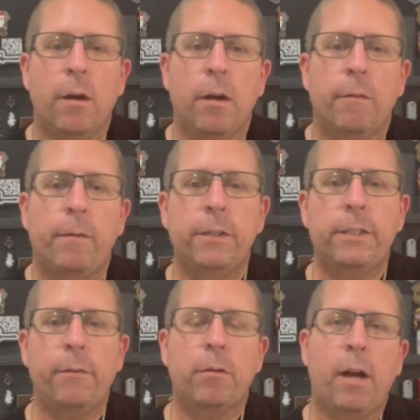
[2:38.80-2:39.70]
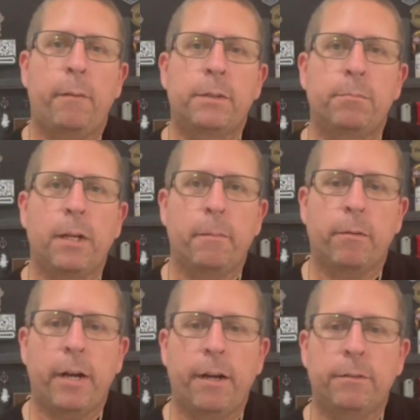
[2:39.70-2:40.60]
First, I would grab some dummy
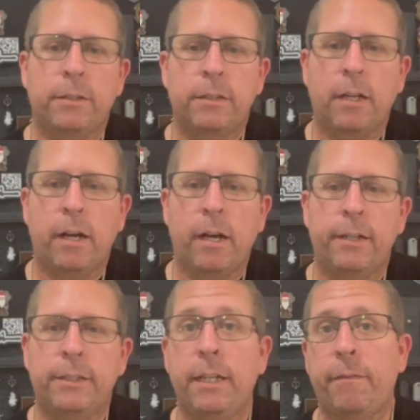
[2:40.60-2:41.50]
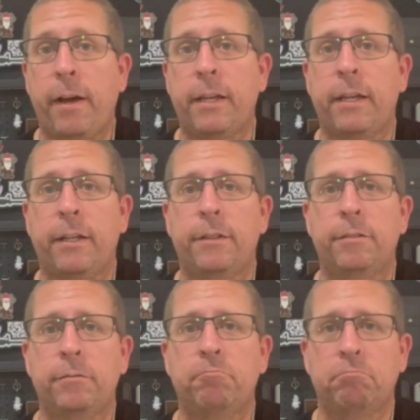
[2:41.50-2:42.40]
rounds to see if I can,
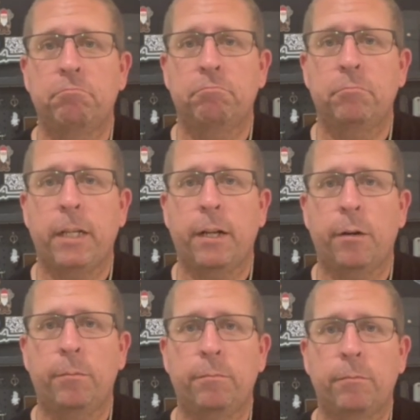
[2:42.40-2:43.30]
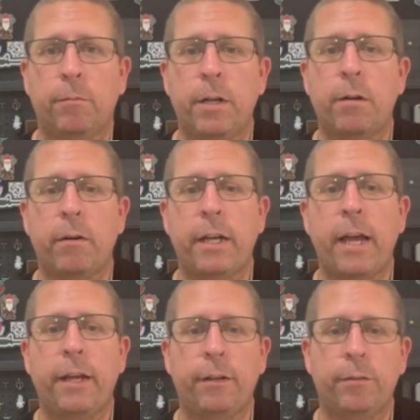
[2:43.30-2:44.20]

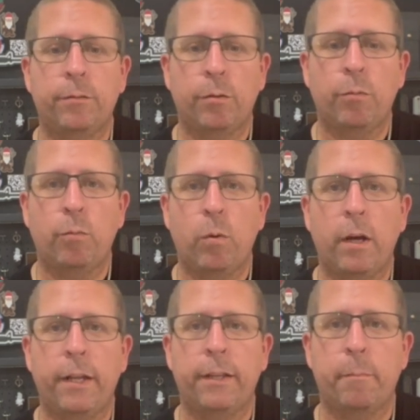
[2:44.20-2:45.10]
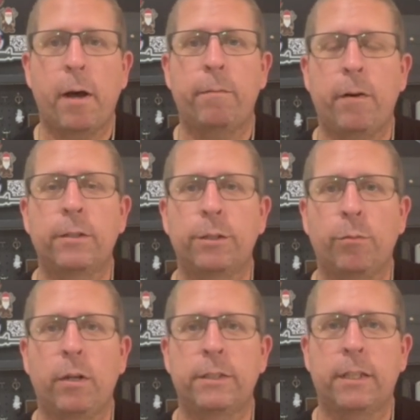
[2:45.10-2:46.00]
recreate what the malfunction
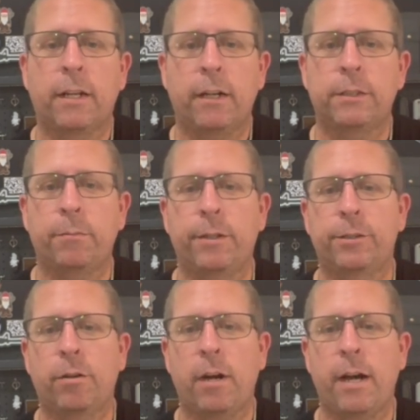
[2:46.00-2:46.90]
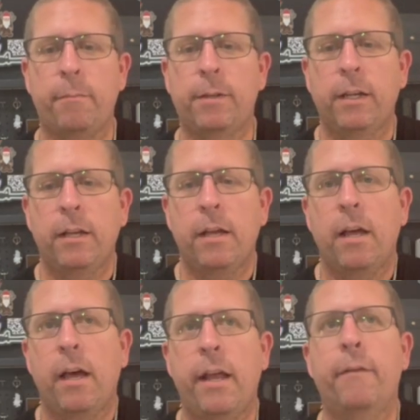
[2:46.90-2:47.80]
was that the customer described.
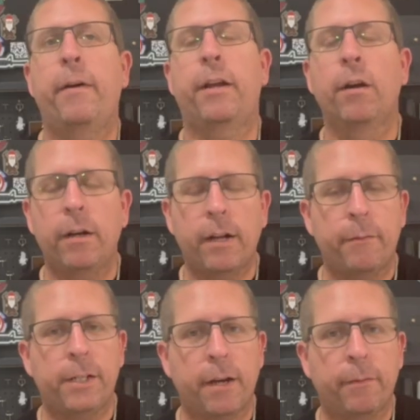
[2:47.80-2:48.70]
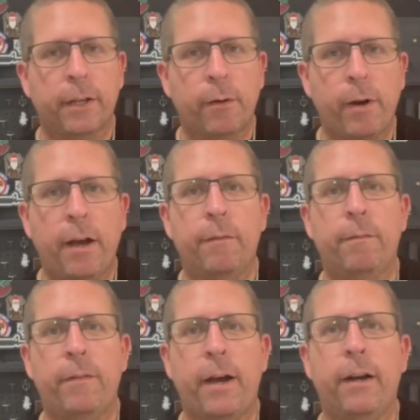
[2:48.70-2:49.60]
And if I could, I would definitely go out and
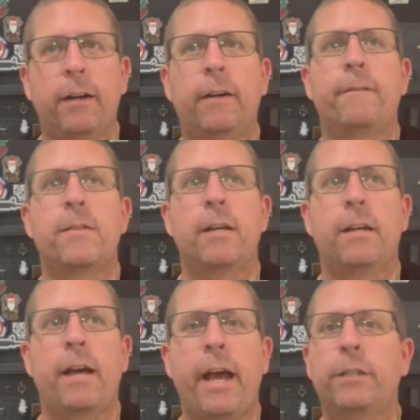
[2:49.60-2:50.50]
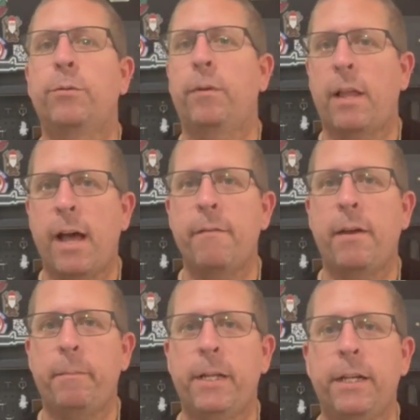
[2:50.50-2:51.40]
fire actual live
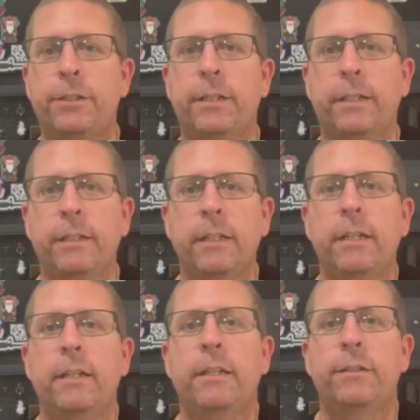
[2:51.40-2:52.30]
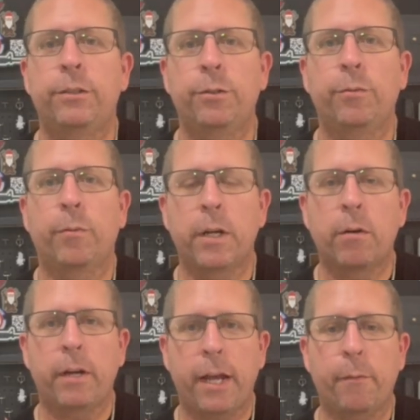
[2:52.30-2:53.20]
ammunition to
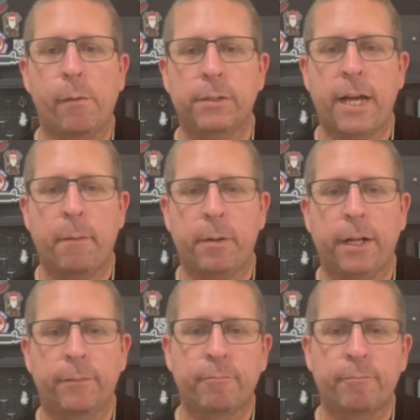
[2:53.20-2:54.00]
recreate what was happening.